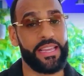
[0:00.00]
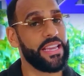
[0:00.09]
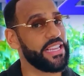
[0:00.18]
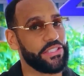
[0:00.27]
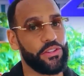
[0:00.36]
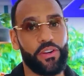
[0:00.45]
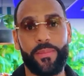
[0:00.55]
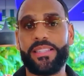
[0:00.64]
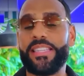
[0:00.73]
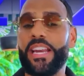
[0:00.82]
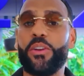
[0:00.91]
It's not going to be
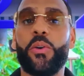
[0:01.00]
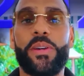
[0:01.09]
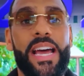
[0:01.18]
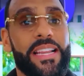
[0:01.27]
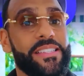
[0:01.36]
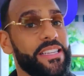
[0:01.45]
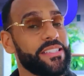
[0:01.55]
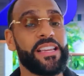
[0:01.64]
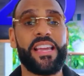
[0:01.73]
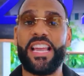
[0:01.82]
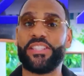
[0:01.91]
technical analysis.
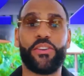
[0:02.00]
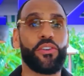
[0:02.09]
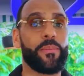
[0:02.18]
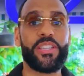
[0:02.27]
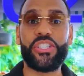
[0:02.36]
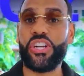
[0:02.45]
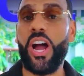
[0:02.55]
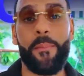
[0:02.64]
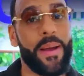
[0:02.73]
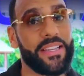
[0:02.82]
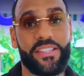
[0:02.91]
It's not going to be chart
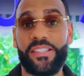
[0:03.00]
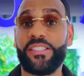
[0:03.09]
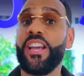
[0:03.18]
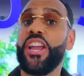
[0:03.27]
patterns.